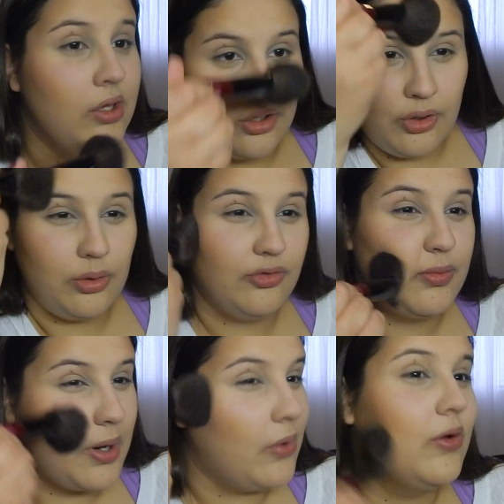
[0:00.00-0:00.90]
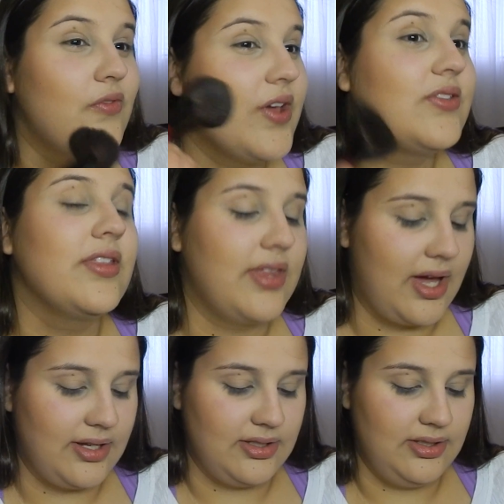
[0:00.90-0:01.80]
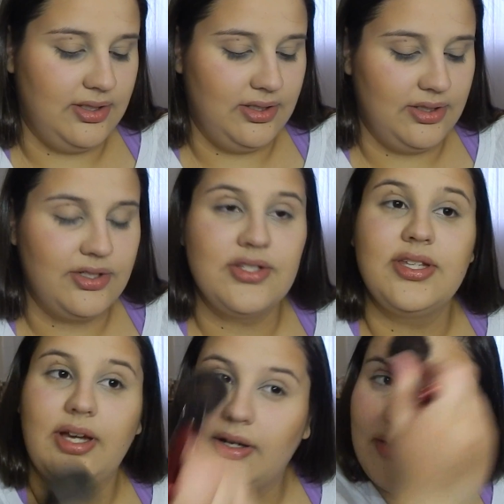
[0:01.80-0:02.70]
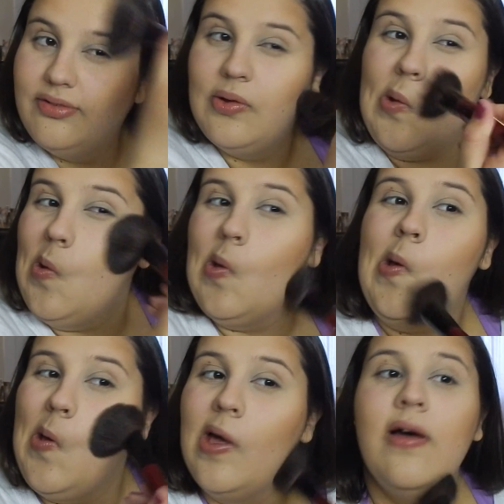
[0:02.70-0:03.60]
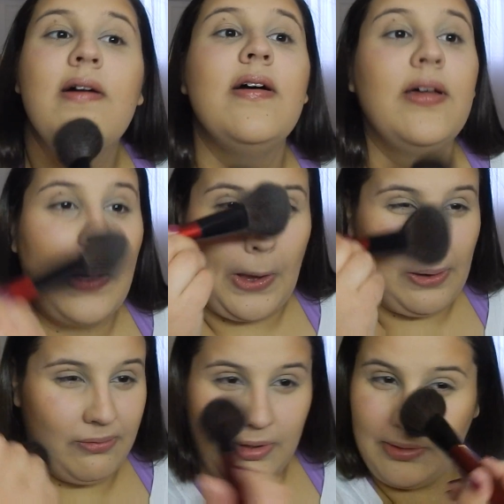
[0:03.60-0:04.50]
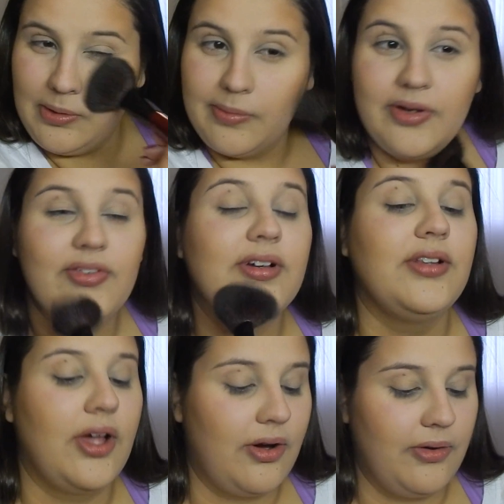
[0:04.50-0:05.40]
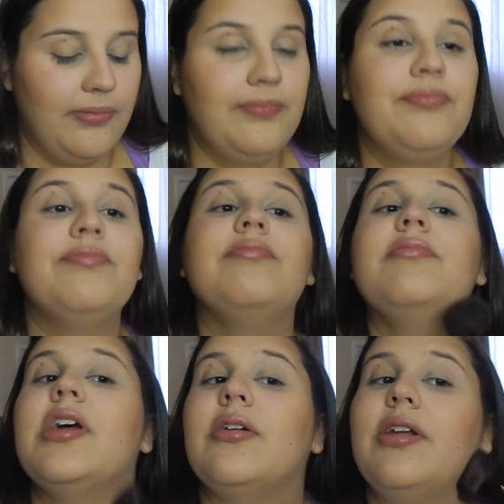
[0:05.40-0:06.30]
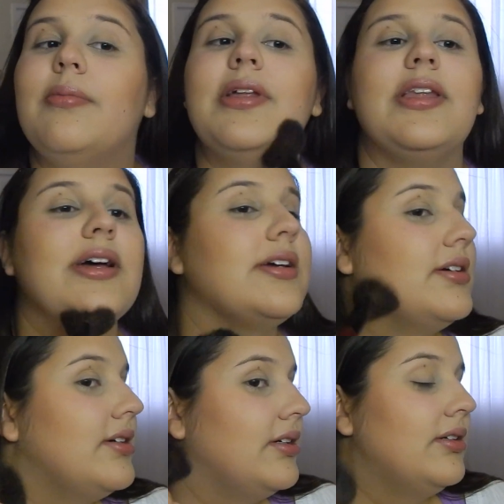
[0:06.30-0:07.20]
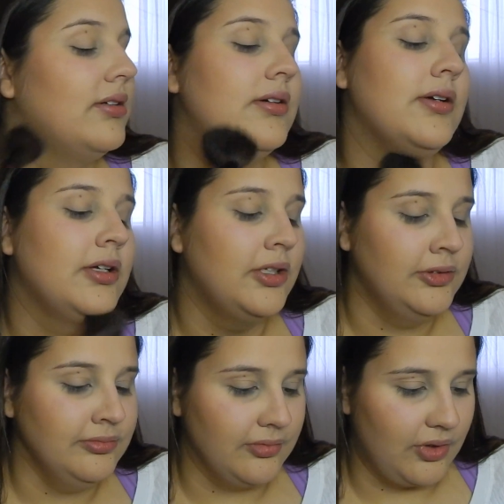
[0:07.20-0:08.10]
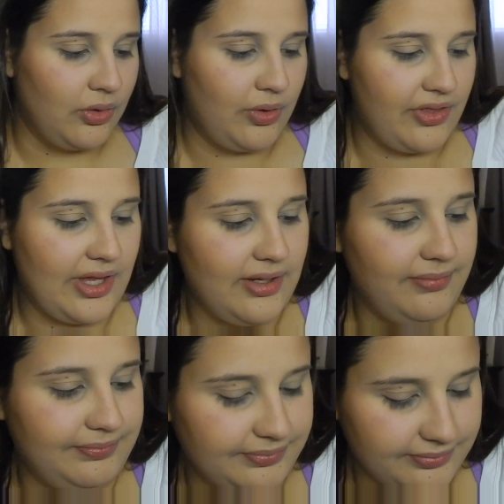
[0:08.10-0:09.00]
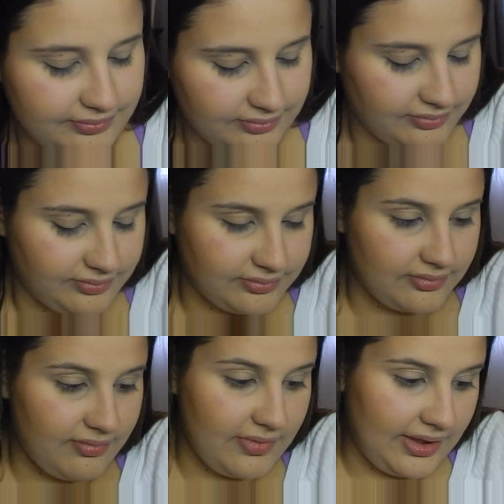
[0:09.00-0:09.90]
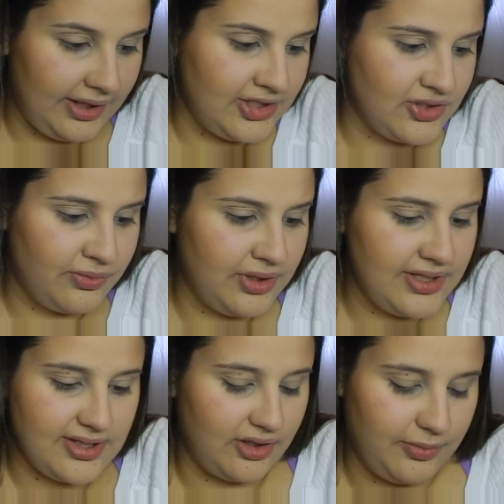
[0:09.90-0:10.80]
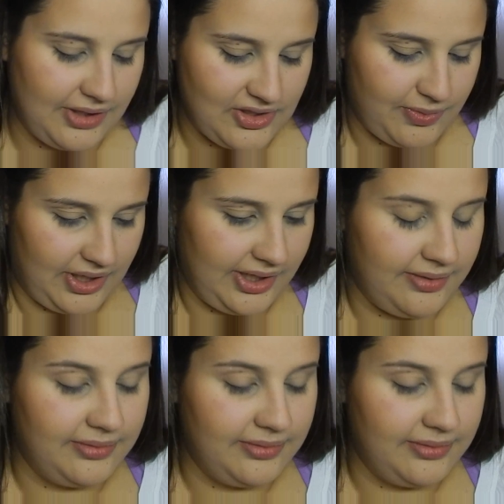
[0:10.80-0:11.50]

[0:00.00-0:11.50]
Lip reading: go over my whole face with that, just kind of give you a little bit of a glow. And I go down my neck with it. It's really subtle, but it's pretty.